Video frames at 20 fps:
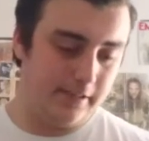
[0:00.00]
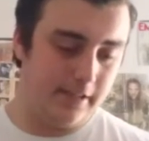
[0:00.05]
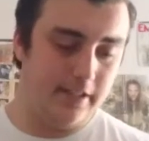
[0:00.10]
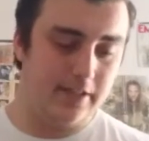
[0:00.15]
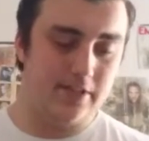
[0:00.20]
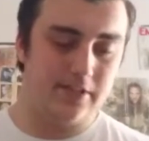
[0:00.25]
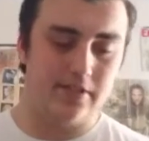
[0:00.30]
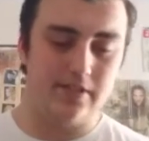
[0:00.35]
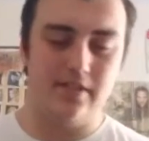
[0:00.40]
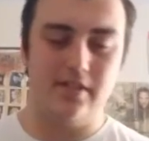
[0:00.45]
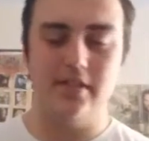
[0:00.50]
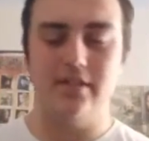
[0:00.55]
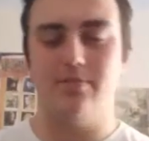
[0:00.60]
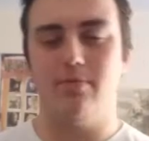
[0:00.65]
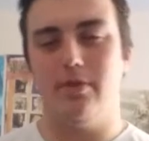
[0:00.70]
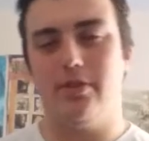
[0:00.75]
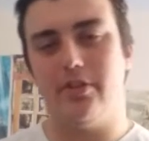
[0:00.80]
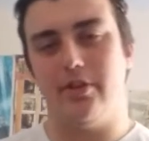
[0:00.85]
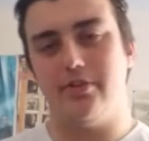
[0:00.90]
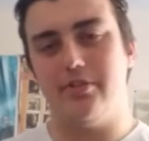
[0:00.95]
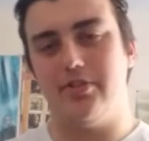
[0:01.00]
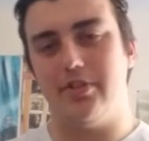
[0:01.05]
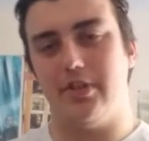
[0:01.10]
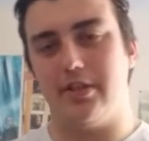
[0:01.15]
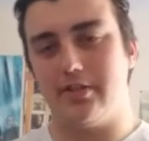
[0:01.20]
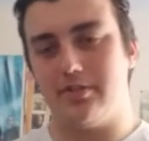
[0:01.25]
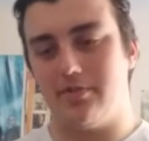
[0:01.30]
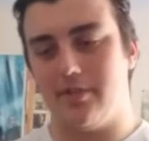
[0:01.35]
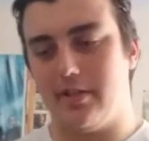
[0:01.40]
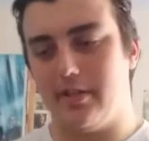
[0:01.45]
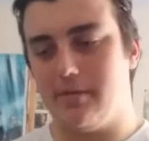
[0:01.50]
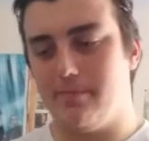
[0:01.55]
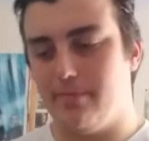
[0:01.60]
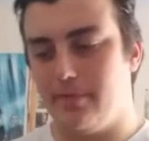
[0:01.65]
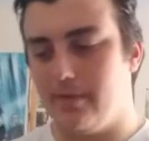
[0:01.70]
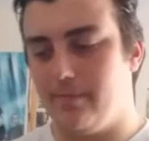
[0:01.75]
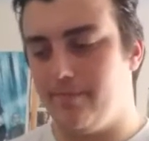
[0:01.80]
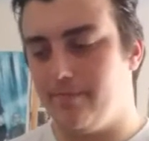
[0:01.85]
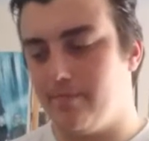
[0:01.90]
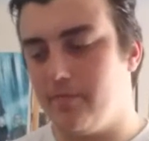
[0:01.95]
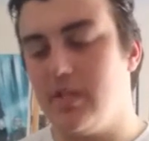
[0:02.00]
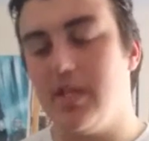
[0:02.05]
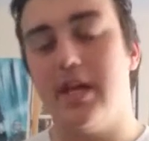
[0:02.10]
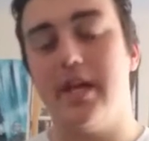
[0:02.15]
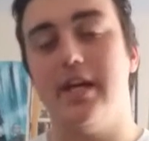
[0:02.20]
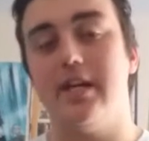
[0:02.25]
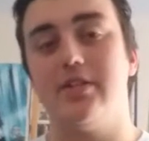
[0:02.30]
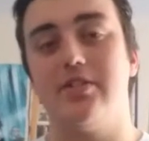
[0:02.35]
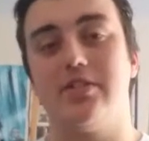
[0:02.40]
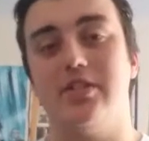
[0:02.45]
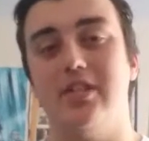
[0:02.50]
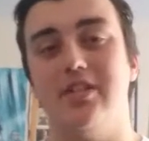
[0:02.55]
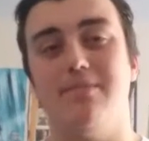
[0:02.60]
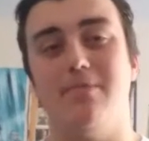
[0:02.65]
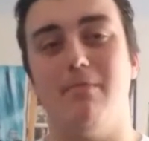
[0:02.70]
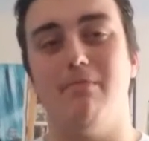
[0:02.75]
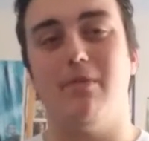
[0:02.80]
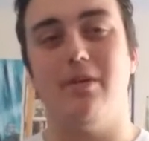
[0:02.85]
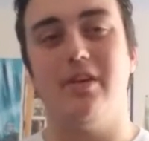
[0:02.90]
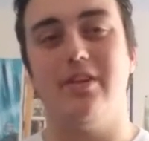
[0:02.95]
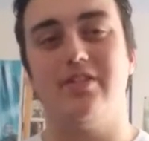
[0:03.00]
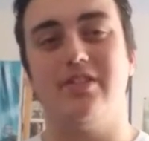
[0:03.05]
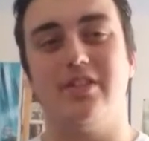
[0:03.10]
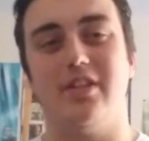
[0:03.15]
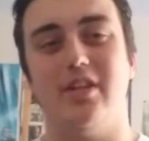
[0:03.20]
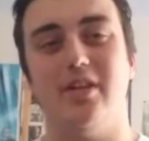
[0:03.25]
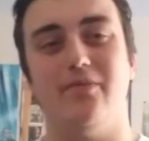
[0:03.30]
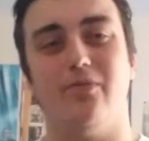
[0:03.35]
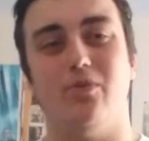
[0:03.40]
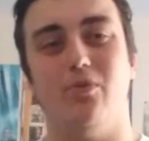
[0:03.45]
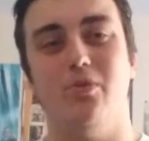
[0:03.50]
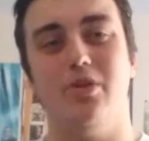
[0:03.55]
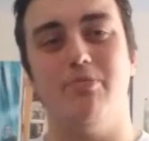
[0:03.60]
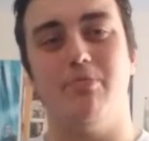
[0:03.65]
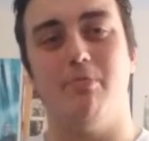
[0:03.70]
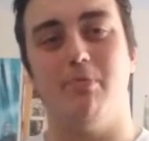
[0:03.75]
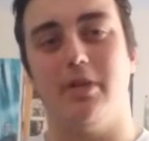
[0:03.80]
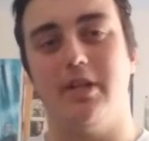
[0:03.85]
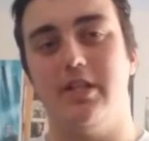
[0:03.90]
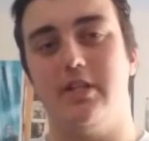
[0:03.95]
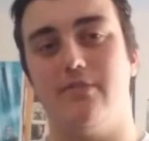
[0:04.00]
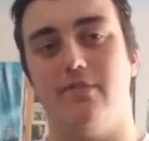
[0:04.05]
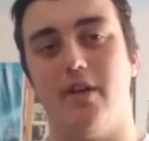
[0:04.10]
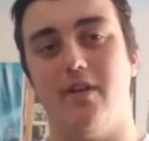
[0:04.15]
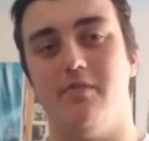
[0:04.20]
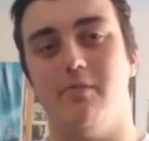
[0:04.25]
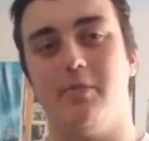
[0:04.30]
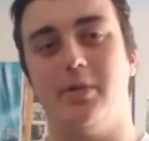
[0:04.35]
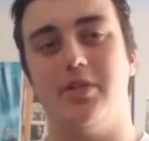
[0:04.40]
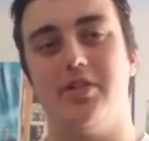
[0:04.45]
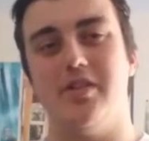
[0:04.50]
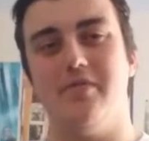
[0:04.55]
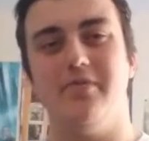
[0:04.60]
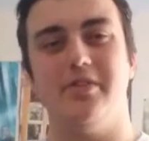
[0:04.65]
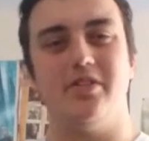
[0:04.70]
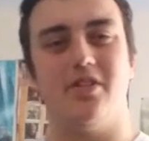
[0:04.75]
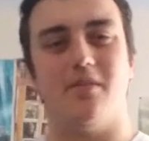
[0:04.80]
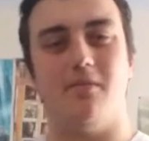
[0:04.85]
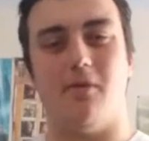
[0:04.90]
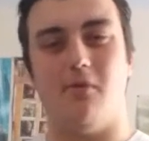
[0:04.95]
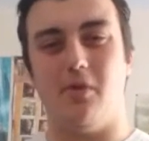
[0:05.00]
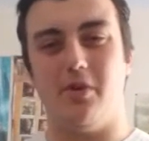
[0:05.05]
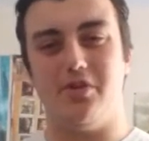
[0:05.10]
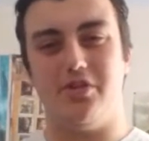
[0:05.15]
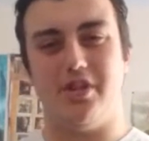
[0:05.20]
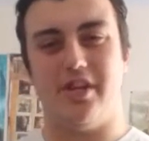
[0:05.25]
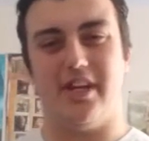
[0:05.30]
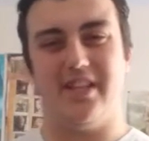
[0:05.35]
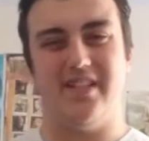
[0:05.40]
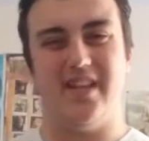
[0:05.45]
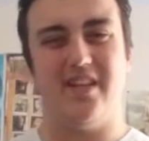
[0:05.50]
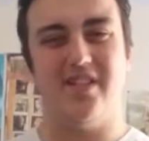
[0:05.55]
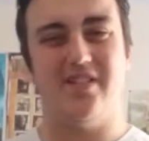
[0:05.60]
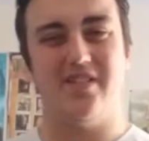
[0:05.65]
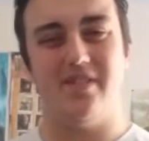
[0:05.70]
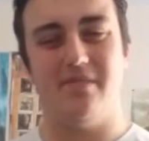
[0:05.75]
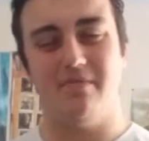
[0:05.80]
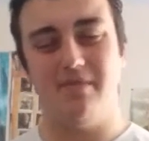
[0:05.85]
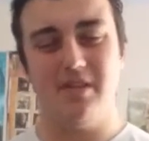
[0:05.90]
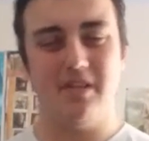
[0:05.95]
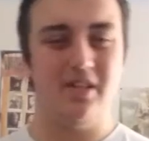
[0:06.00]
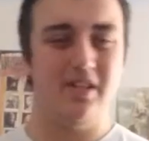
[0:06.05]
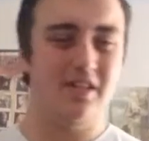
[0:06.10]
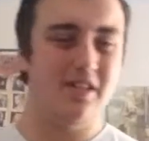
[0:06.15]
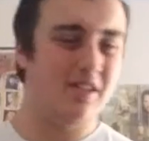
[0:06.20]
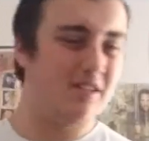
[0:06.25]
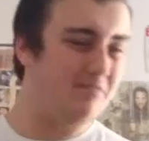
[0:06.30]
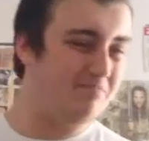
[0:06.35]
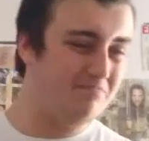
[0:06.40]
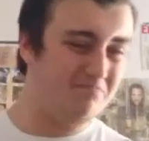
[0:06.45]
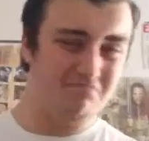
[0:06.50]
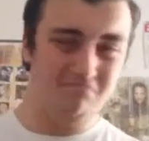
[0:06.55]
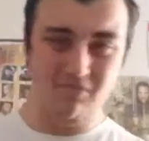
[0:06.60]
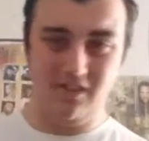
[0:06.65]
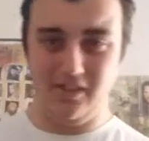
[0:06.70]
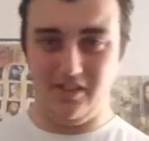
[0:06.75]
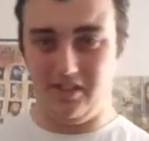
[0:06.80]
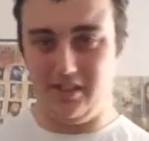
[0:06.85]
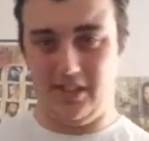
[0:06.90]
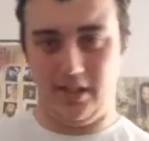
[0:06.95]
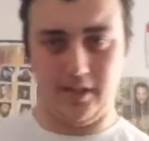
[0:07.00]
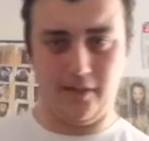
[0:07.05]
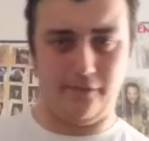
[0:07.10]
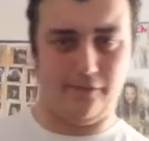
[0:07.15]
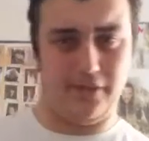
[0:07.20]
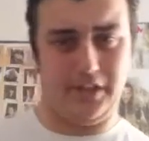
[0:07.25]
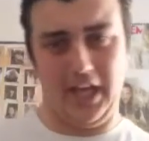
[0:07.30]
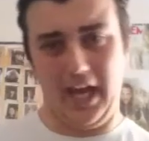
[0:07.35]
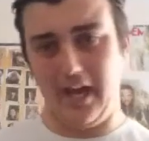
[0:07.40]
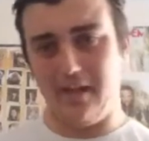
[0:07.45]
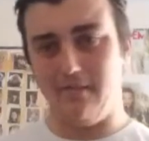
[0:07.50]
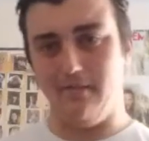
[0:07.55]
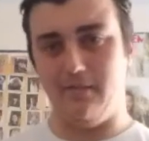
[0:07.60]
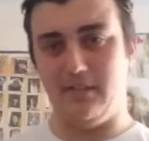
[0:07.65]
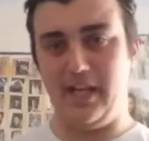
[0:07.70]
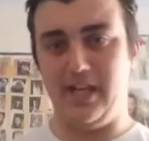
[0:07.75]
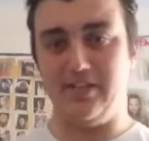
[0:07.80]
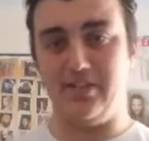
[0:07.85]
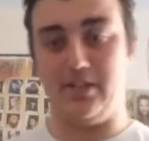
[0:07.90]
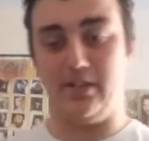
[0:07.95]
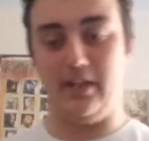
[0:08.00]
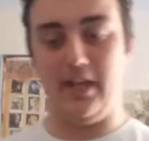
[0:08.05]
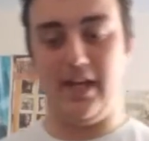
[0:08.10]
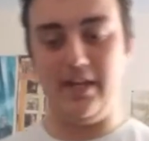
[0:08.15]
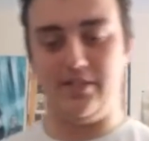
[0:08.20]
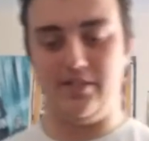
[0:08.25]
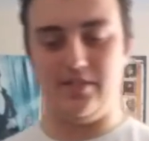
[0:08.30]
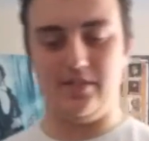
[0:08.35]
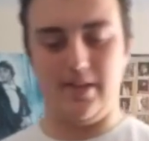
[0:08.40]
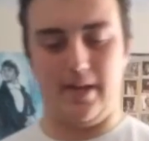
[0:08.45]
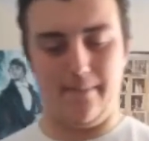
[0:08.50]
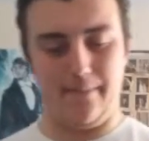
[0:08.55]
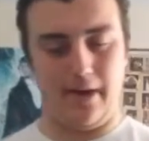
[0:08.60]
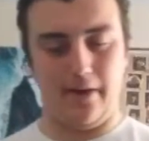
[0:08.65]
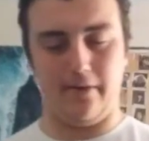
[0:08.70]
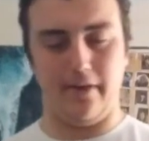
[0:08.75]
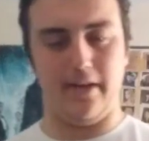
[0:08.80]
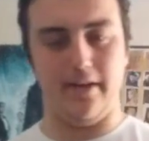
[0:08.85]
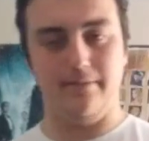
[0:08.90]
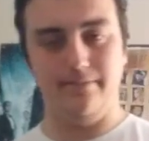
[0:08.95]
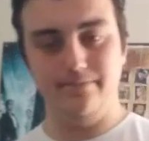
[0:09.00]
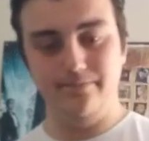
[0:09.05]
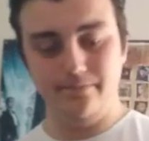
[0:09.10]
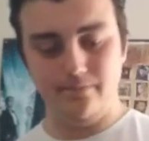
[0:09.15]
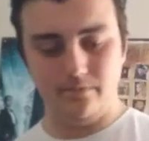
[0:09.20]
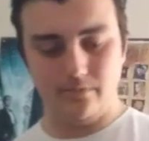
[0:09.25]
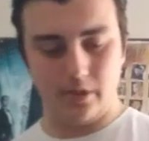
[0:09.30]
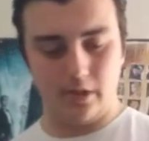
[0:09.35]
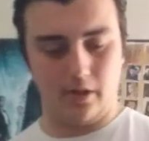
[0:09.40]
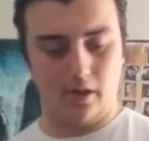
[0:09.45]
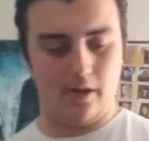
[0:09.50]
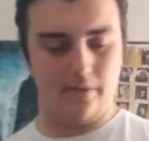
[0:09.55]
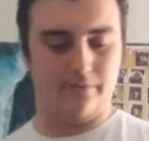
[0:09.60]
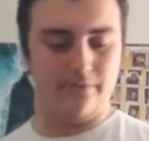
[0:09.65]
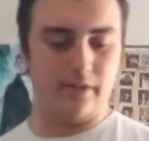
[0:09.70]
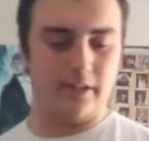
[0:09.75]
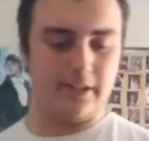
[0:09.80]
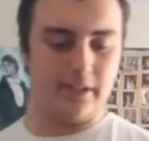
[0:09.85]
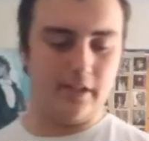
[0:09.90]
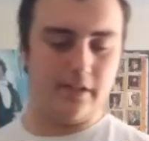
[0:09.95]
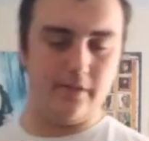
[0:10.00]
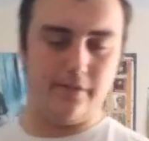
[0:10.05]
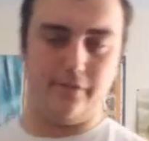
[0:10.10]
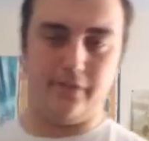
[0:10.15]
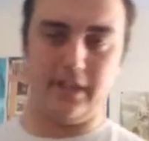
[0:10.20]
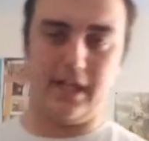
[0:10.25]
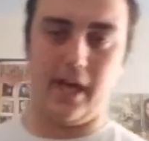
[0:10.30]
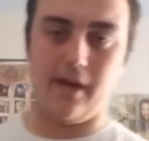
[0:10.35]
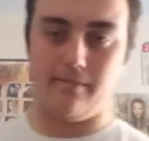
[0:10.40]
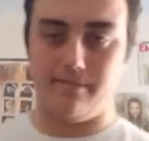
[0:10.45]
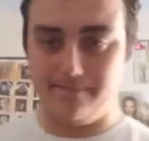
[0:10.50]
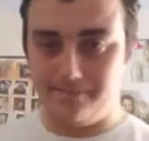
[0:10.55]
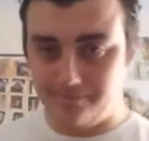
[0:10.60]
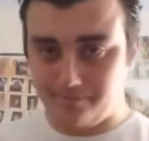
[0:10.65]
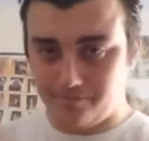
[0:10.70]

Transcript: it's it's one of those things really. But yeah, it's it's been my, it's kind of always been my least favorite because every time I watch it, I tend to kind of forget less and less about it. You know, I, I kind of forget